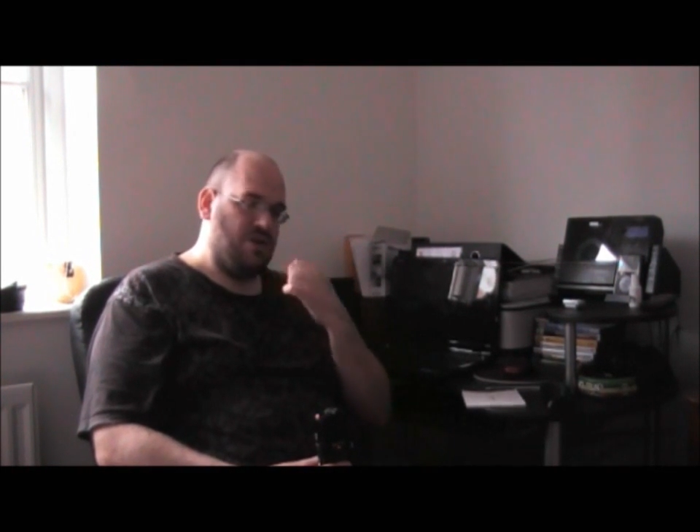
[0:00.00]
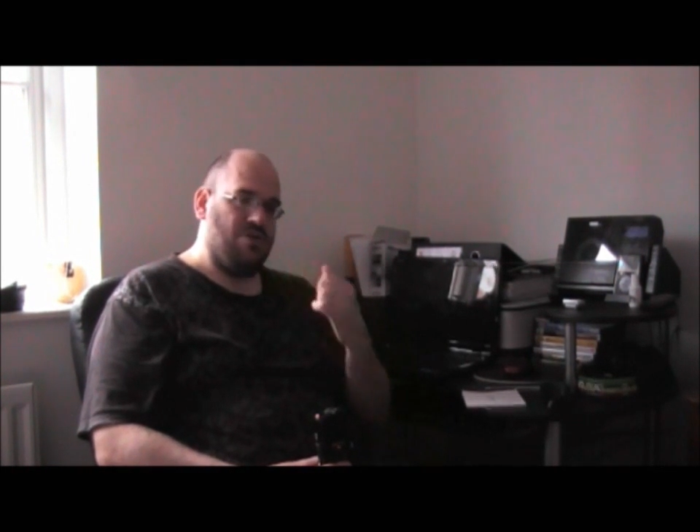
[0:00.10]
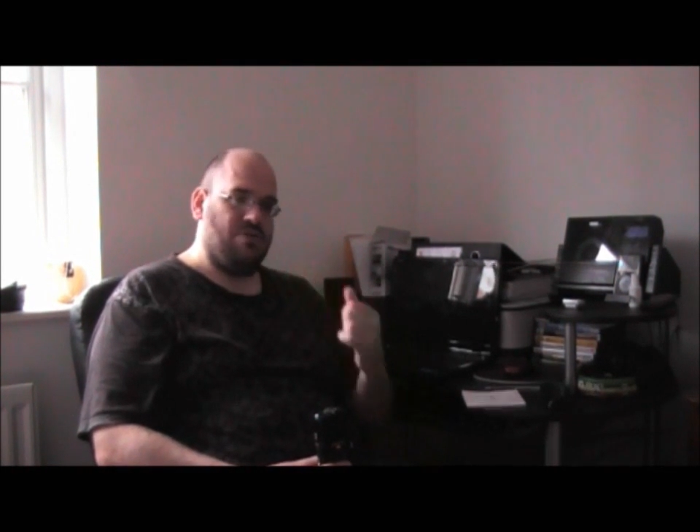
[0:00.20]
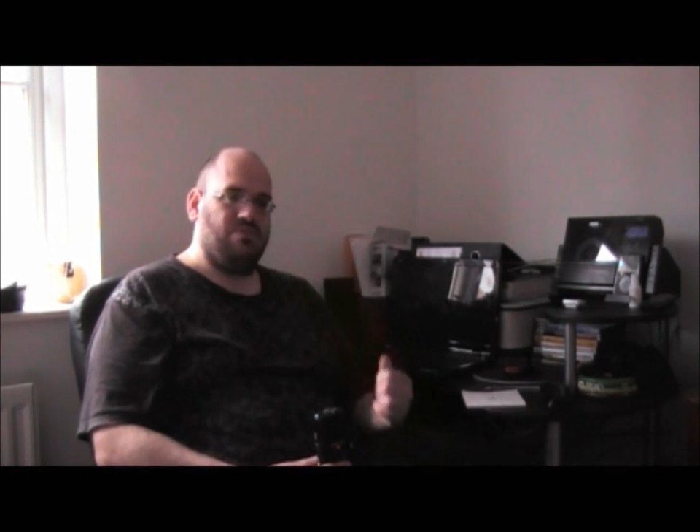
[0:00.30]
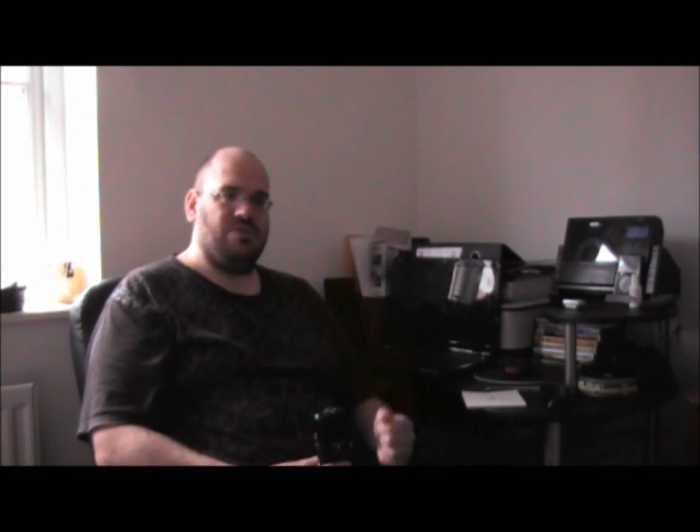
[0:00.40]
a
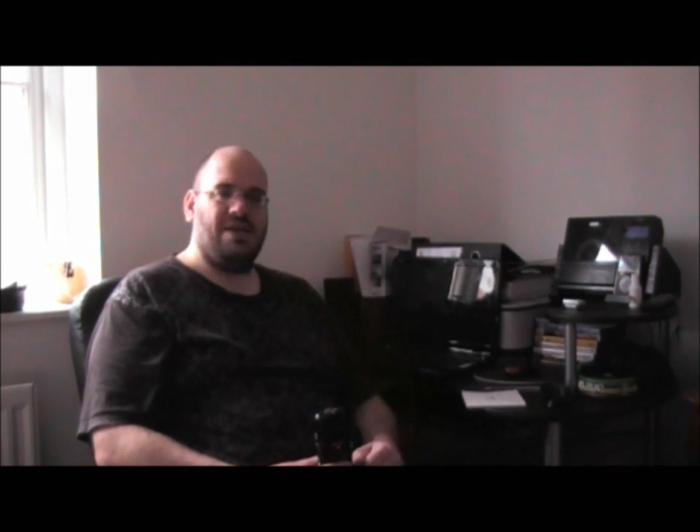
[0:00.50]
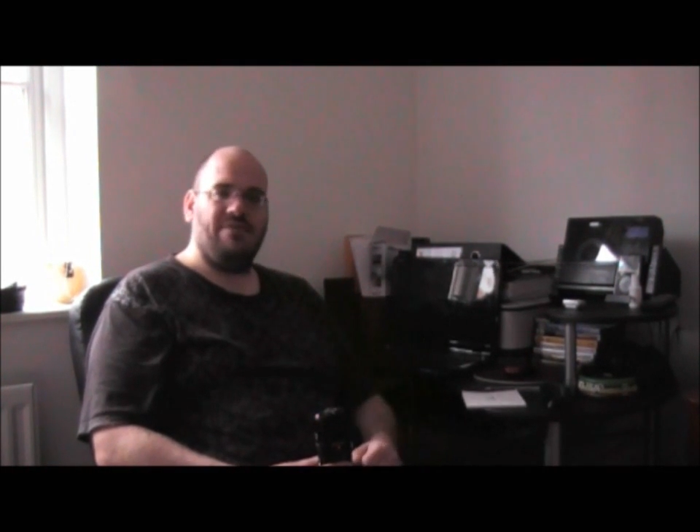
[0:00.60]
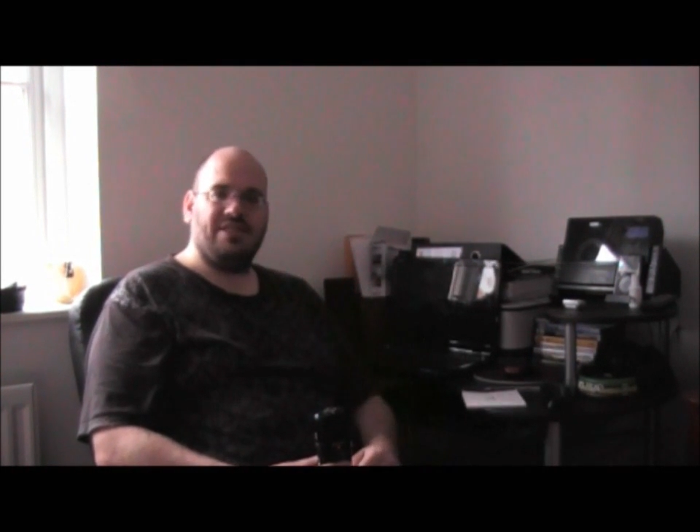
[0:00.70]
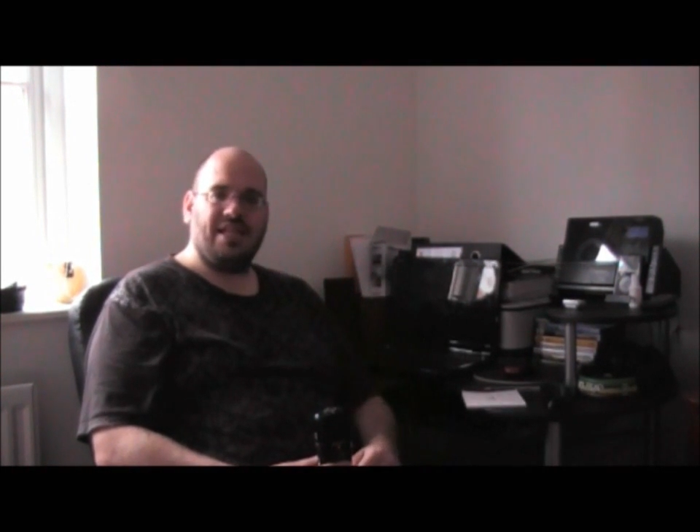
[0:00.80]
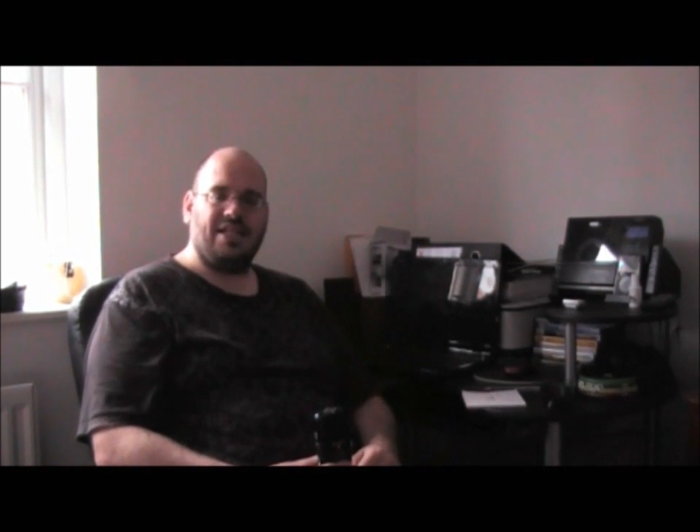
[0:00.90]
good
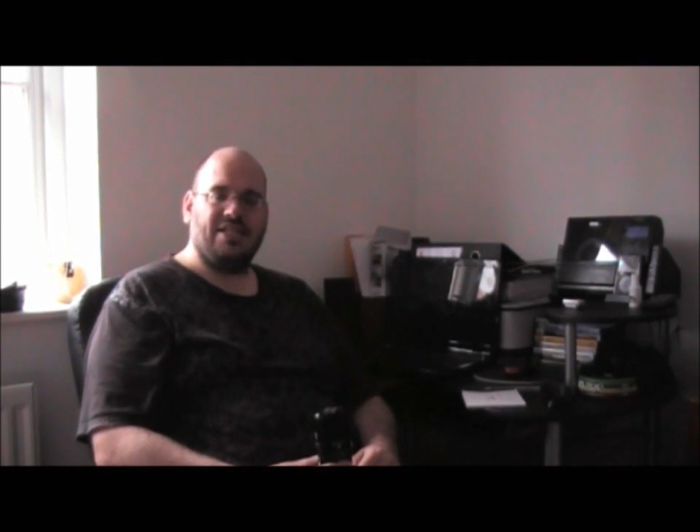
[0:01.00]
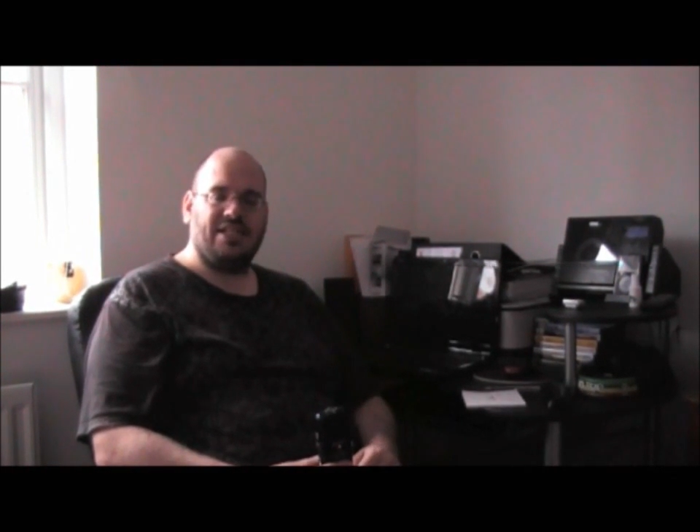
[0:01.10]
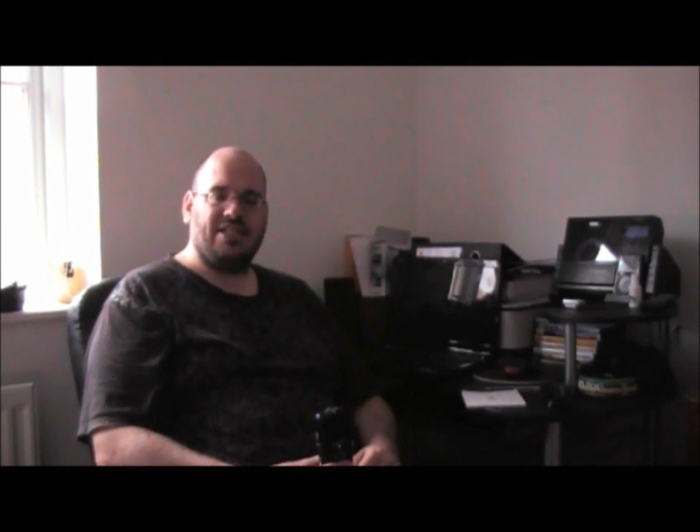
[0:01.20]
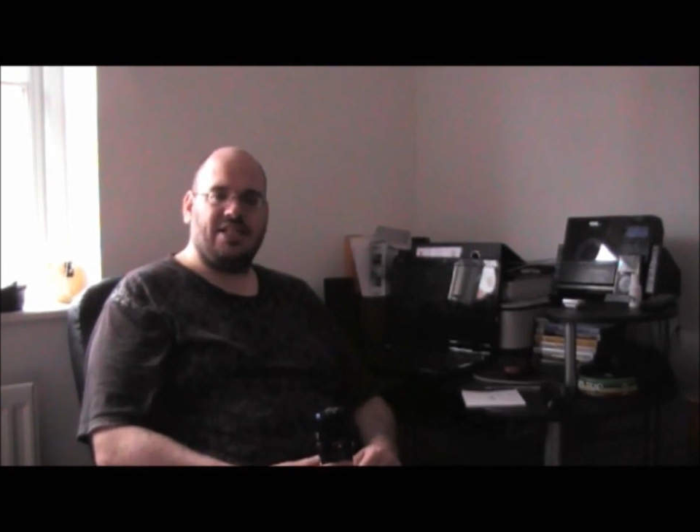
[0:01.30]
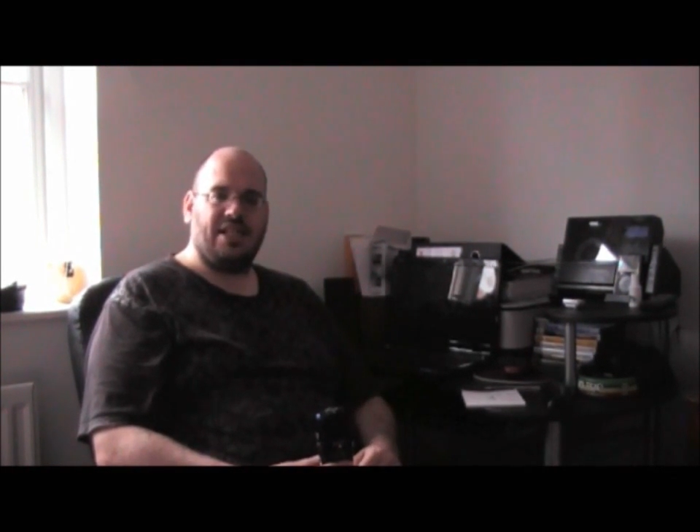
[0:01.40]
seven
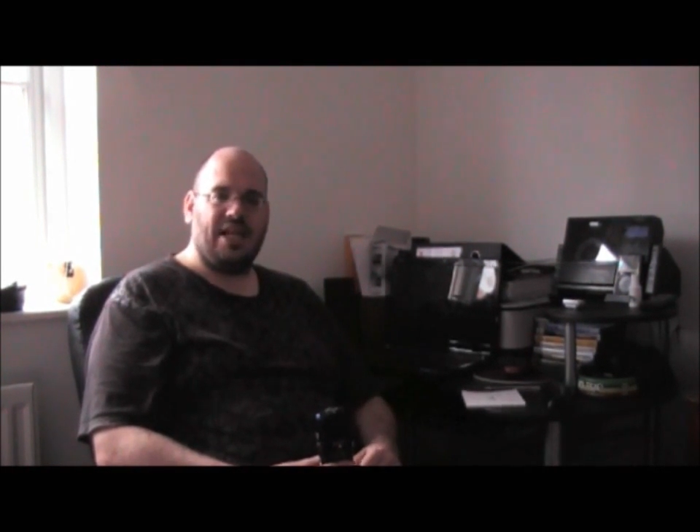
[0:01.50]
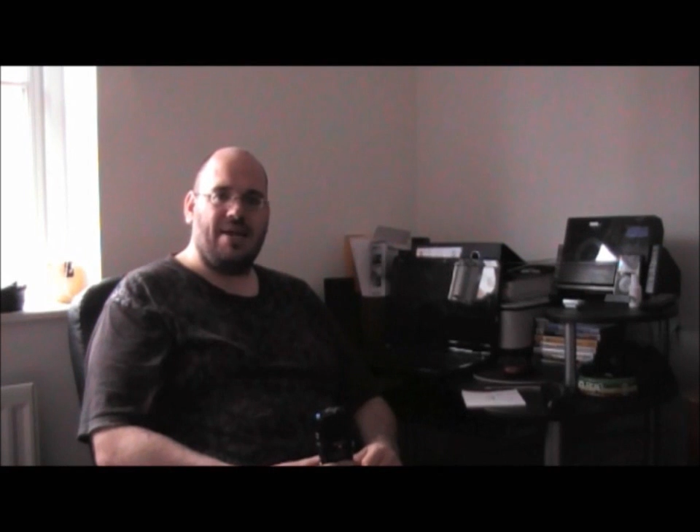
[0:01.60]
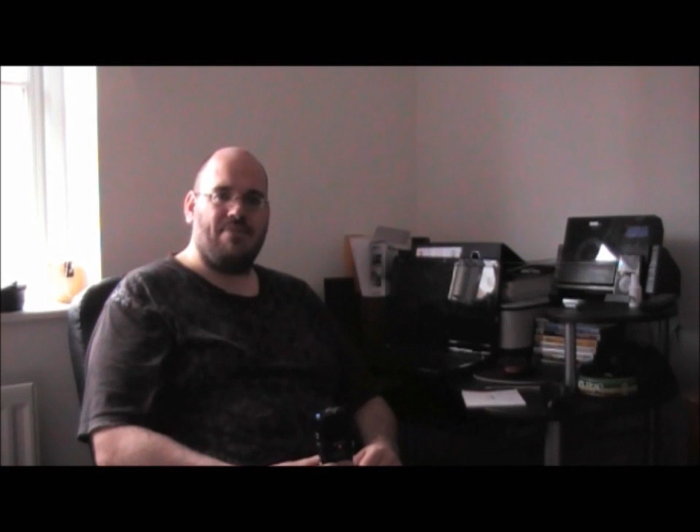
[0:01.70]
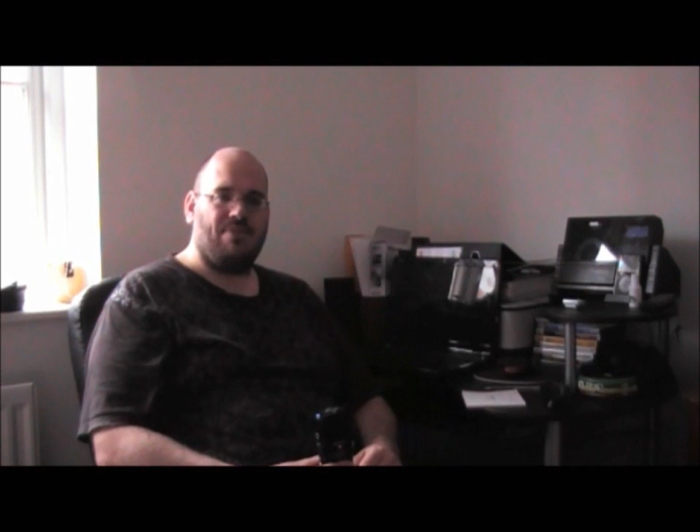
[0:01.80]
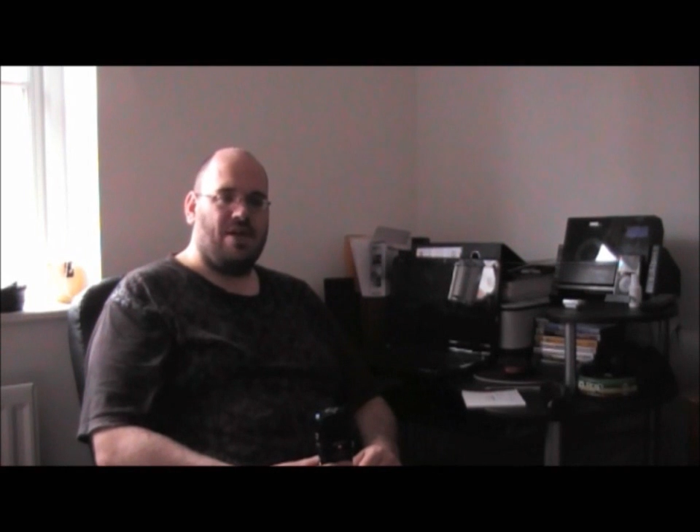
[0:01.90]
seconds into the
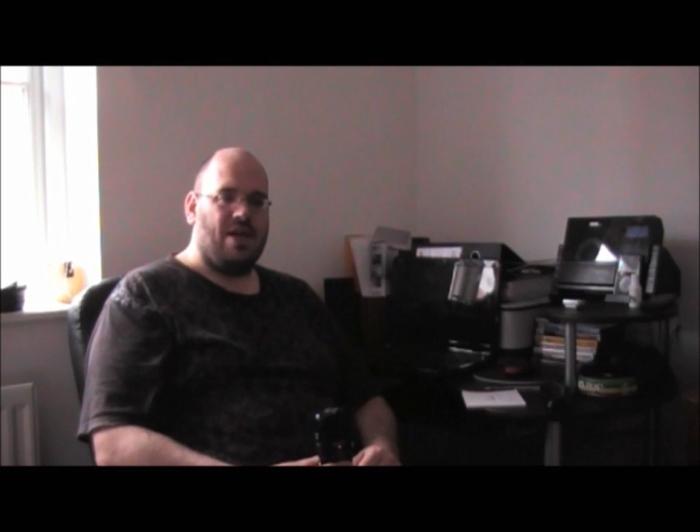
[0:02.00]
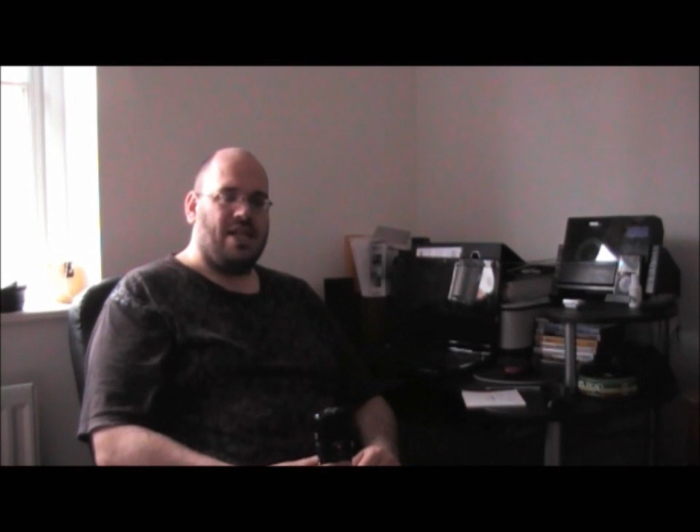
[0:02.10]
clip,